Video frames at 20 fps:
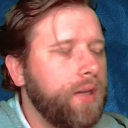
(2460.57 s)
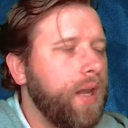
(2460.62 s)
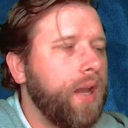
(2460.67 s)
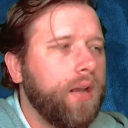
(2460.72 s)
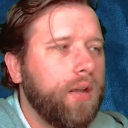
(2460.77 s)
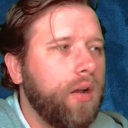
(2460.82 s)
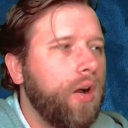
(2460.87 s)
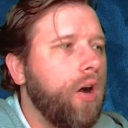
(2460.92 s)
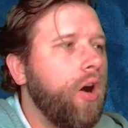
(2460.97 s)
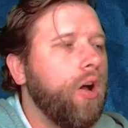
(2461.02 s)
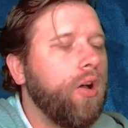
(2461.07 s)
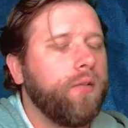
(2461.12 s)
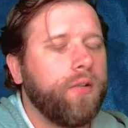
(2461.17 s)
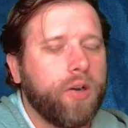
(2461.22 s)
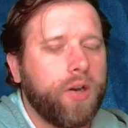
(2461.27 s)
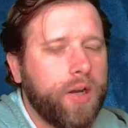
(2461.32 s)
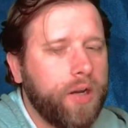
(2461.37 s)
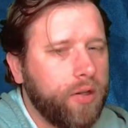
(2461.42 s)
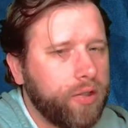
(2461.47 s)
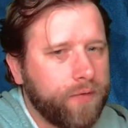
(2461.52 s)
yeah all of
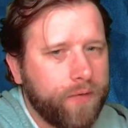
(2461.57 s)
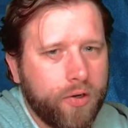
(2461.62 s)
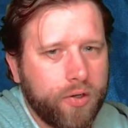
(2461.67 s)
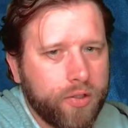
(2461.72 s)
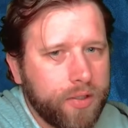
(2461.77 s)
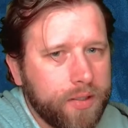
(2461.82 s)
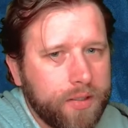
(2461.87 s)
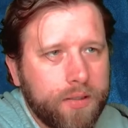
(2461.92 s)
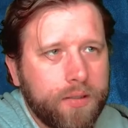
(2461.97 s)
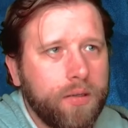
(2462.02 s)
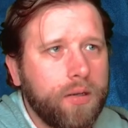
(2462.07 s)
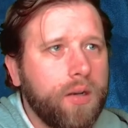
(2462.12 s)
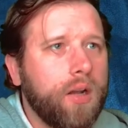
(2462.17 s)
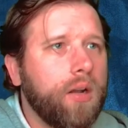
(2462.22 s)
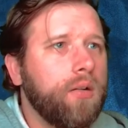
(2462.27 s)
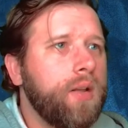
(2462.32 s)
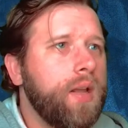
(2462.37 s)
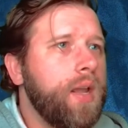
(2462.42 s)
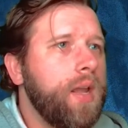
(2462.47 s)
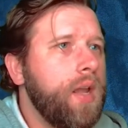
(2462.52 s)
our english versions you
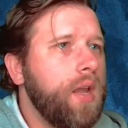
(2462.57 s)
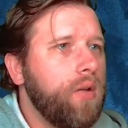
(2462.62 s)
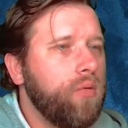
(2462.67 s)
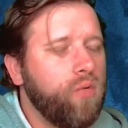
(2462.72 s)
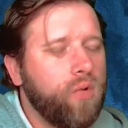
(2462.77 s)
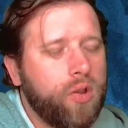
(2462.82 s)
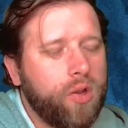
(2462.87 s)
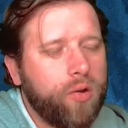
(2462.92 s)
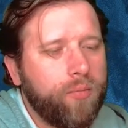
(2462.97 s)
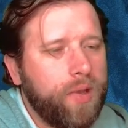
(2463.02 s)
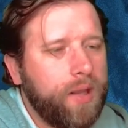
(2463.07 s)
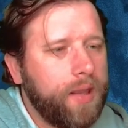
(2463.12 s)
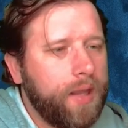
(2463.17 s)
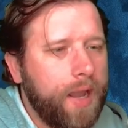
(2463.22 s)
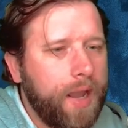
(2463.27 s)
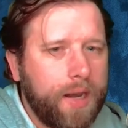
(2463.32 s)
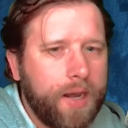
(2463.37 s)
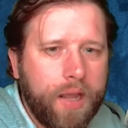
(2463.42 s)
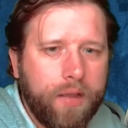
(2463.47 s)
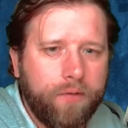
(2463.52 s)
know whether it be the
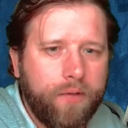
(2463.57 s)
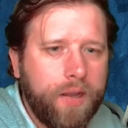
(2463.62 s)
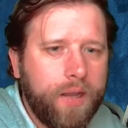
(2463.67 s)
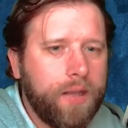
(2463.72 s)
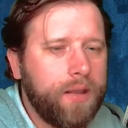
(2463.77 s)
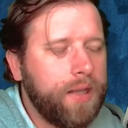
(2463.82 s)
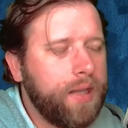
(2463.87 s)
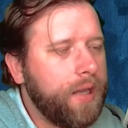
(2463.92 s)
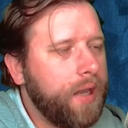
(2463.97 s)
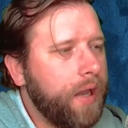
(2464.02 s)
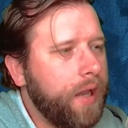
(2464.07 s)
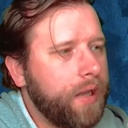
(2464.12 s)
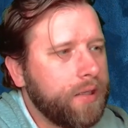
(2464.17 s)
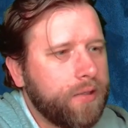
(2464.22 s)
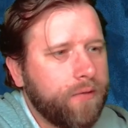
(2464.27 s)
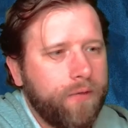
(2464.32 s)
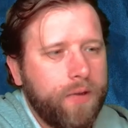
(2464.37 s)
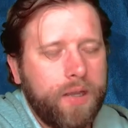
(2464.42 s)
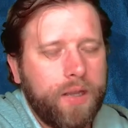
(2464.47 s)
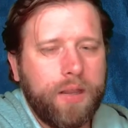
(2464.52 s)
niv the
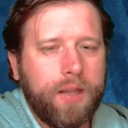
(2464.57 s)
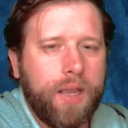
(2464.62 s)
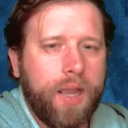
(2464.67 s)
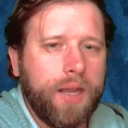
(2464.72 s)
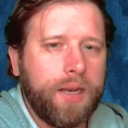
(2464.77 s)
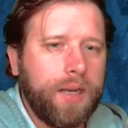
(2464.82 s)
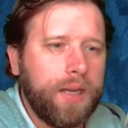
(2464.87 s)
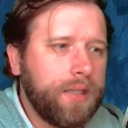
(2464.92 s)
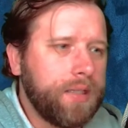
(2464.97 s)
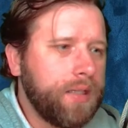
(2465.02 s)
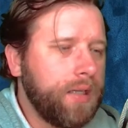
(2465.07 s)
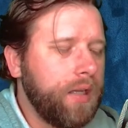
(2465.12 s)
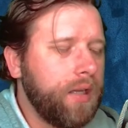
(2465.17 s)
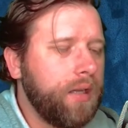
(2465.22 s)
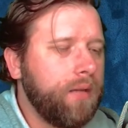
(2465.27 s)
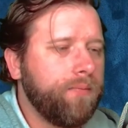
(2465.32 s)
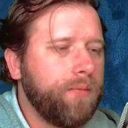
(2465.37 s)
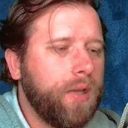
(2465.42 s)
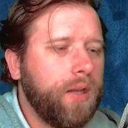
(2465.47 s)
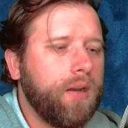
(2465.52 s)
esv the net
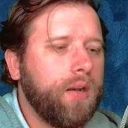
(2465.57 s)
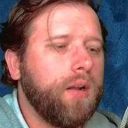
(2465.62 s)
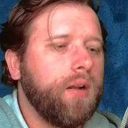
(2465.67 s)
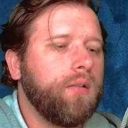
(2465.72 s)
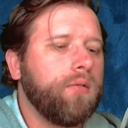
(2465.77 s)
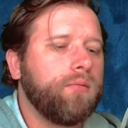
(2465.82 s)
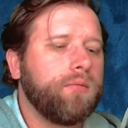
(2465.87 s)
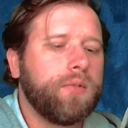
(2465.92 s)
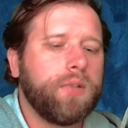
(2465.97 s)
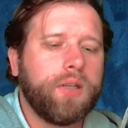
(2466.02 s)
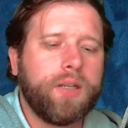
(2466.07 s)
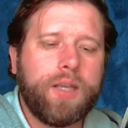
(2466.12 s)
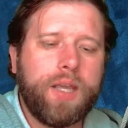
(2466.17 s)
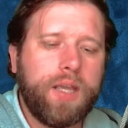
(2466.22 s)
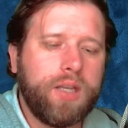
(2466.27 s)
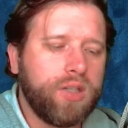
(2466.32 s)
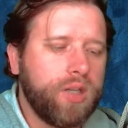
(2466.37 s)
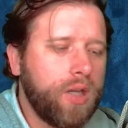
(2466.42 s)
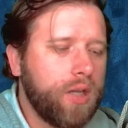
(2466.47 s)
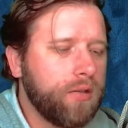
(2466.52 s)
you know the
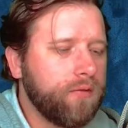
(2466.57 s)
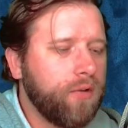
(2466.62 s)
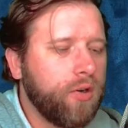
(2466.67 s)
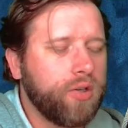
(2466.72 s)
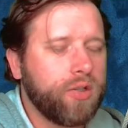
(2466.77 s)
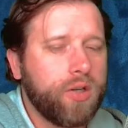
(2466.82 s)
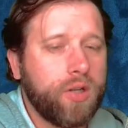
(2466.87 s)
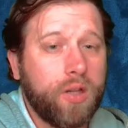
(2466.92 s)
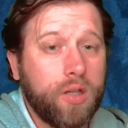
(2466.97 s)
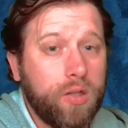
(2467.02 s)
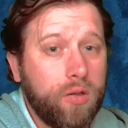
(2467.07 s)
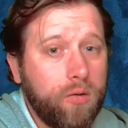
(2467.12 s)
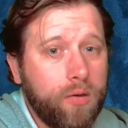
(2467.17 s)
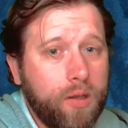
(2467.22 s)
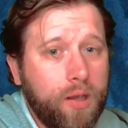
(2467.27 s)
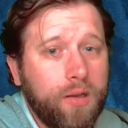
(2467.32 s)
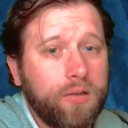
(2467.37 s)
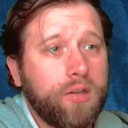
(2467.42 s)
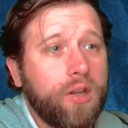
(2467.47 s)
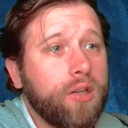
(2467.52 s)
king james version the new
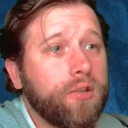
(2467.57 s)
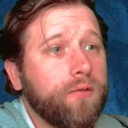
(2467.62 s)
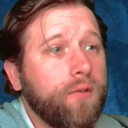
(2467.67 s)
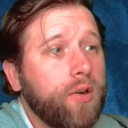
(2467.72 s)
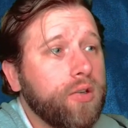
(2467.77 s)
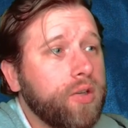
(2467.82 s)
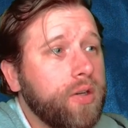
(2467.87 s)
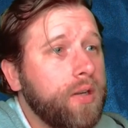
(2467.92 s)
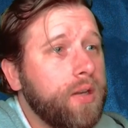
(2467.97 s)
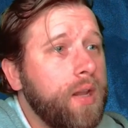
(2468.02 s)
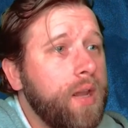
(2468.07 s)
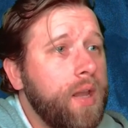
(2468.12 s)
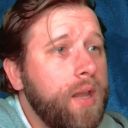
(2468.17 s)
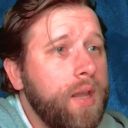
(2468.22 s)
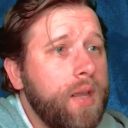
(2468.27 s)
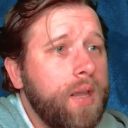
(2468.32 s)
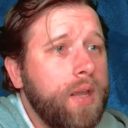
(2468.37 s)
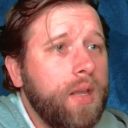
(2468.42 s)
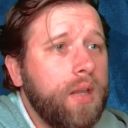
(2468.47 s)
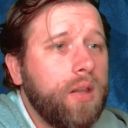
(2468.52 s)
king james version
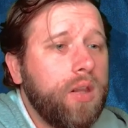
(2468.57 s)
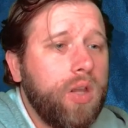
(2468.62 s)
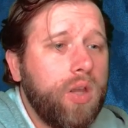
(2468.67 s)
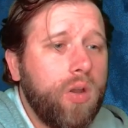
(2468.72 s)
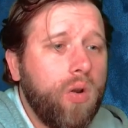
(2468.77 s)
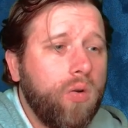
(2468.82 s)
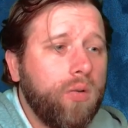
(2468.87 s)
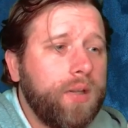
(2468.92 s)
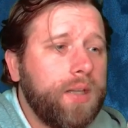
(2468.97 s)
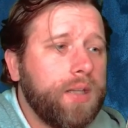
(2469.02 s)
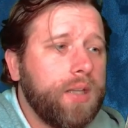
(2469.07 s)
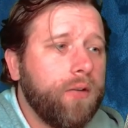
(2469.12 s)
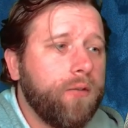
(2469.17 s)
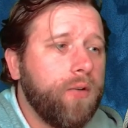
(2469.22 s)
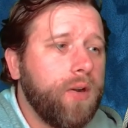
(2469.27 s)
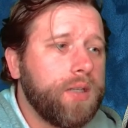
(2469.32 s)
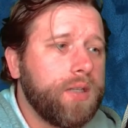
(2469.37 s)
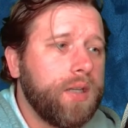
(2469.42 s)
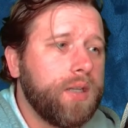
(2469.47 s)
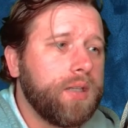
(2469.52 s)
the only
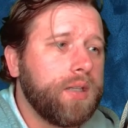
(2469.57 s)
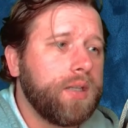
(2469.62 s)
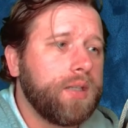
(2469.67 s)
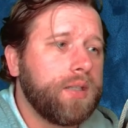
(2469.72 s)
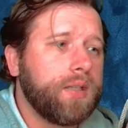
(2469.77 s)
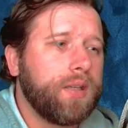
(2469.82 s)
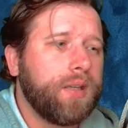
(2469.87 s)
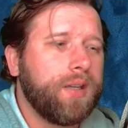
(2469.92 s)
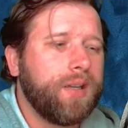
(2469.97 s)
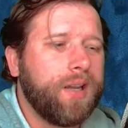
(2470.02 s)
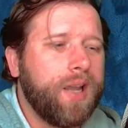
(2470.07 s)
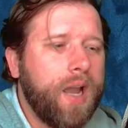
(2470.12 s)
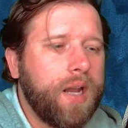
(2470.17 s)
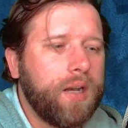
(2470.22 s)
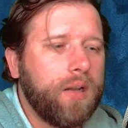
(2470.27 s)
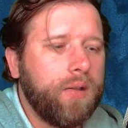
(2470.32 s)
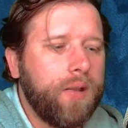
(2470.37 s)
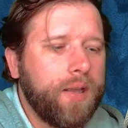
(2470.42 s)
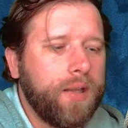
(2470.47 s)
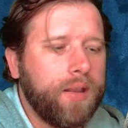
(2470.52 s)
difference is is
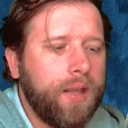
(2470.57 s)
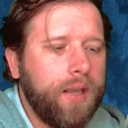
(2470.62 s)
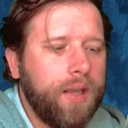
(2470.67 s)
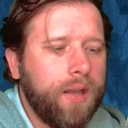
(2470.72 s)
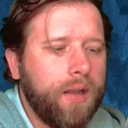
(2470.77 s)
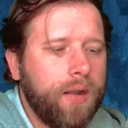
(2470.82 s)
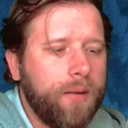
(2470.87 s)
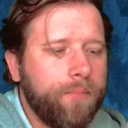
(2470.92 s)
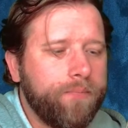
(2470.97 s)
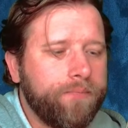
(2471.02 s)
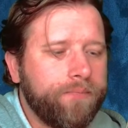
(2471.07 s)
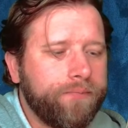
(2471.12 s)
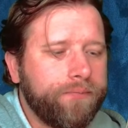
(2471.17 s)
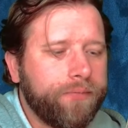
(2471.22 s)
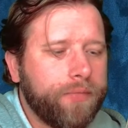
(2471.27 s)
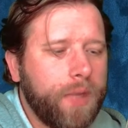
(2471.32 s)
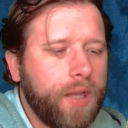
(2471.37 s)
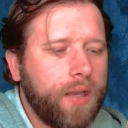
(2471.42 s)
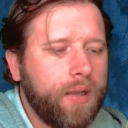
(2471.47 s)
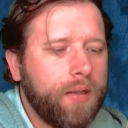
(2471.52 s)
kind of like the um
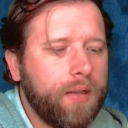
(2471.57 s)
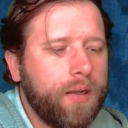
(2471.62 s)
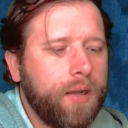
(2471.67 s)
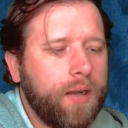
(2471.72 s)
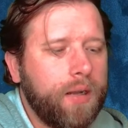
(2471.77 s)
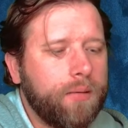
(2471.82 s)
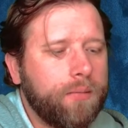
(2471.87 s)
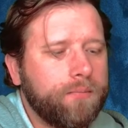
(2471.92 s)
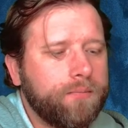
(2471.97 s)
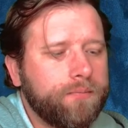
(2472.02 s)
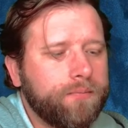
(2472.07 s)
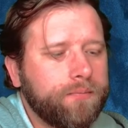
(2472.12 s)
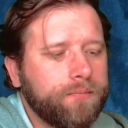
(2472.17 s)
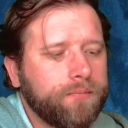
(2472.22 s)
um